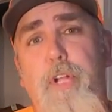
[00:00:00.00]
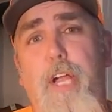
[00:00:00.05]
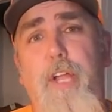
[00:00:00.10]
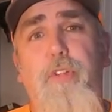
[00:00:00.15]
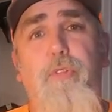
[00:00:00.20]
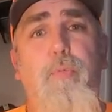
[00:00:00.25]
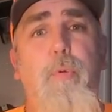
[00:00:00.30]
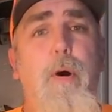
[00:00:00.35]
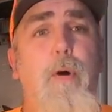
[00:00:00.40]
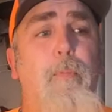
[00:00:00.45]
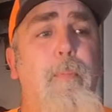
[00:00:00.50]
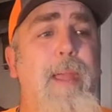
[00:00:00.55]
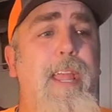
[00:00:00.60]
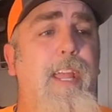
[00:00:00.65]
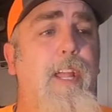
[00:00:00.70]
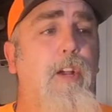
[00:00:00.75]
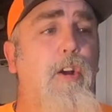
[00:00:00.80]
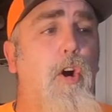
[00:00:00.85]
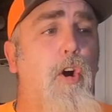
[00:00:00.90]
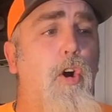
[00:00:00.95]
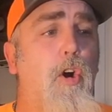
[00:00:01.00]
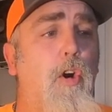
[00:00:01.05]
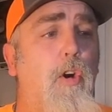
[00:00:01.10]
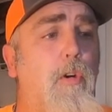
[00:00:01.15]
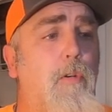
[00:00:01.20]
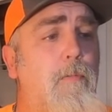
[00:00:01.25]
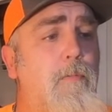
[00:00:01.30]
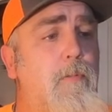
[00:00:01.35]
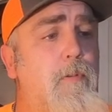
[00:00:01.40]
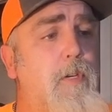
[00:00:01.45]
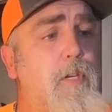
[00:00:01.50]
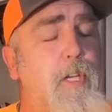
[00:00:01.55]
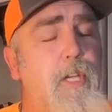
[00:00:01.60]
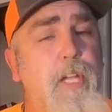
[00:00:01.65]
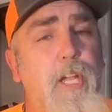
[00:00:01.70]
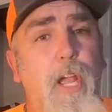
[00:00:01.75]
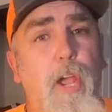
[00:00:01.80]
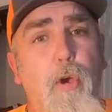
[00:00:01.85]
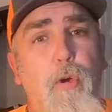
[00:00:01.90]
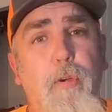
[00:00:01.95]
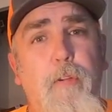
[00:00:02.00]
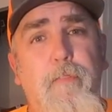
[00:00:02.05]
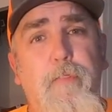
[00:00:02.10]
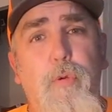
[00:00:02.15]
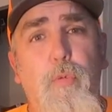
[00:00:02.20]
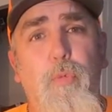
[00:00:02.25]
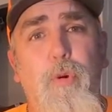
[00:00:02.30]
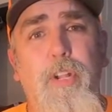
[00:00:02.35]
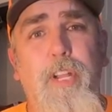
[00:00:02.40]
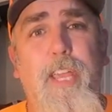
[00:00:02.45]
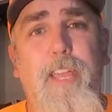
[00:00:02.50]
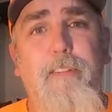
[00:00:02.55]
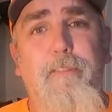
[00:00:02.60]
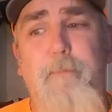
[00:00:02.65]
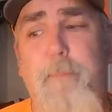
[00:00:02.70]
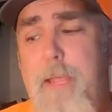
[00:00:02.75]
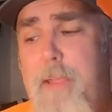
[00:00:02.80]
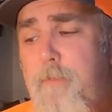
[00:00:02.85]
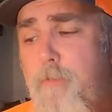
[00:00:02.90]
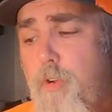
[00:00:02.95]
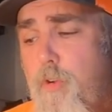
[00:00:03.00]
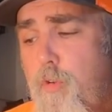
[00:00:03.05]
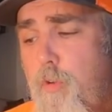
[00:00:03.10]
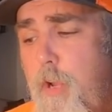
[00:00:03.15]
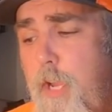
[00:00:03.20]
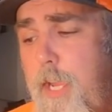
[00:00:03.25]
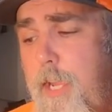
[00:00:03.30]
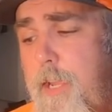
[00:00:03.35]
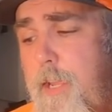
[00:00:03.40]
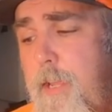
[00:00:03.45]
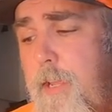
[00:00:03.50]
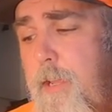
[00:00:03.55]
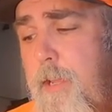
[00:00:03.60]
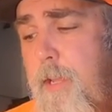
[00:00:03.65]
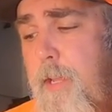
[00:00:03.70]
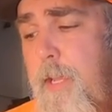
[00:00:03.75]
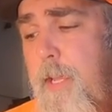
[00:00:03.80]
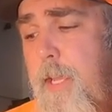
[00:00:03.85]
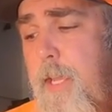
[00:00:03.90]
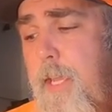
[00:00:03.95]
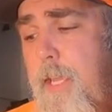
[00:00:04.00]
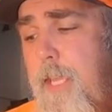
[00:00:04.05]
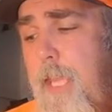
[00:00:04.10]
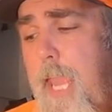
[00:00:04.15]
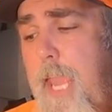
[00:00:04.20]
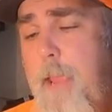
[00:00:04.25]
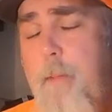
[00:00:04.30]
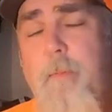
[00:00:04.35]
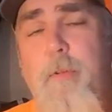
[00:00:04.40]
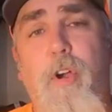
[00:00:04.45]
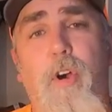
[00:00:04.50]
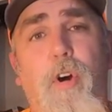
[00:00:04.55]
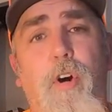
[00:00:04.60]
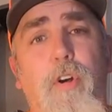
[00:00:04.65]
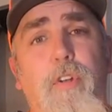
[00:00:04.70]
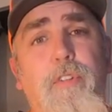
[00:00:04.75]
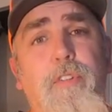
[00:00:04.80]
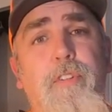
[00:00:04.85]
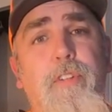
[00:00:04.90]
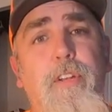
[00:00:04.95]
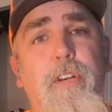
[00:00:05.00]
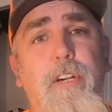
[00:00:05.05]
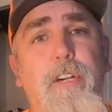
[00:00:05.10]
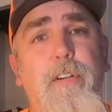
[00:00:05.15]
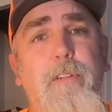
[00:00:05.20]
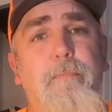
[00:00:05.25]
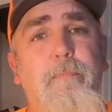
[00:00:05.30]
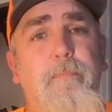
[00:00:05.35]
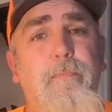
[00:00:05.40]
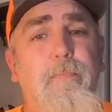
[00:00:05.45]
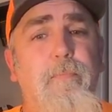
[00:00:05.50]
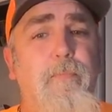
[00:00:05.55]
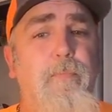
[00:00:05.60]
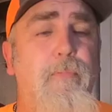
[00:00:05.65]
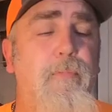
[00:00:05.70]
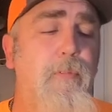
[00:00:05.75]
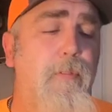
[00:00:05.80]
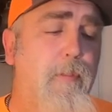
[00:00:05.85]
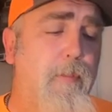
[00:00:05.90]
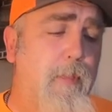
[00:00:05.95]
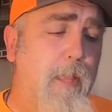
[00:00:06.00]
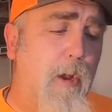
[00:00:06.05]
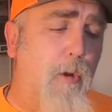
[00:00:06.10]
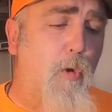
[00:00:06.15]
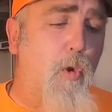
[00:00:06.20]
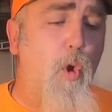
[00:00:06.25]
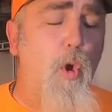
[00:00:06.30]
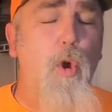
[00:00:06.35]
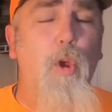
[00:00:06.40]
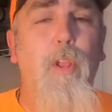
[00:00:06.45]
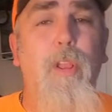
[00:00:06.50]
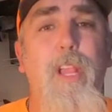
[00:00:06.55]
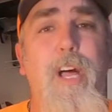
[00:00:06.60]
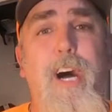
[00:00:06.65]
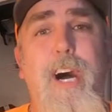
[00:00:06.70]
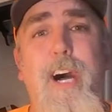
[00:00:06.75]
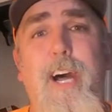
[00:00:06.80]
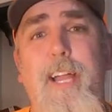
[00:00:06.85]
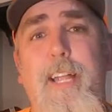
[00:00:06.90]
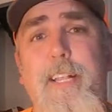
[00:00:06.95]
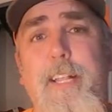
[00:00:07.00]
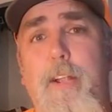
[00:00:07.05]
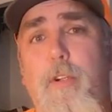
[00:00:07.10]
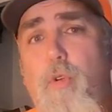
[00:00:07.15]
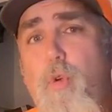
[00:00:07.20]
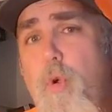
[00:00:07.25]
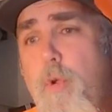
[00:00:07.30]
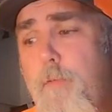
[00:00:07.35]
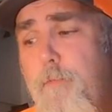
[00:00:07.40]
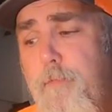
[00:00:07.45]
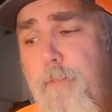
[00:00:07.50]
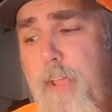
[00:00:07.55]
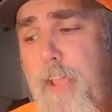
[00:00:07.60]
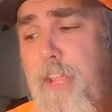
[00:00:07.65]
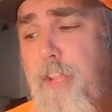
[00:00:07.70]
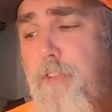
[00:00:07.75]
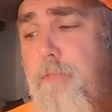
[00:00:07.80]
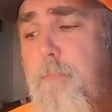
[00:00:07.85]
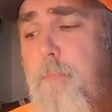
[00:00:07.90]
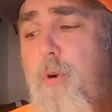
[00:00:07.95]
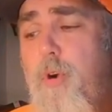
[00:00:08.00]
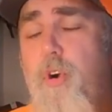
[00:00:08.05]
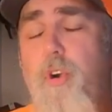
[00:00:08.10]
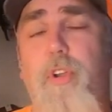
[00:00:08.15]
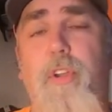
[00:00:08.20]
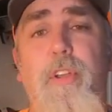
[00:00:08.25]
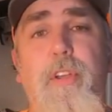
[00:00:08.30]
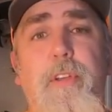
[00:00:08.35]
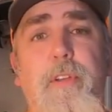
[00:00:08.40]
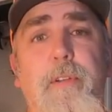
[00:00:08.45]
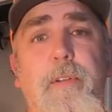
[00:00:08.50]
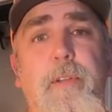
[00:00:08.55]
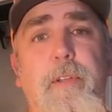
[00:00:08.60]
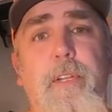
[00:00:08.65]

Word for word: Nice, well made call. You know, if you want to give Beaver Creek game calls, they're online, they're on Facebook,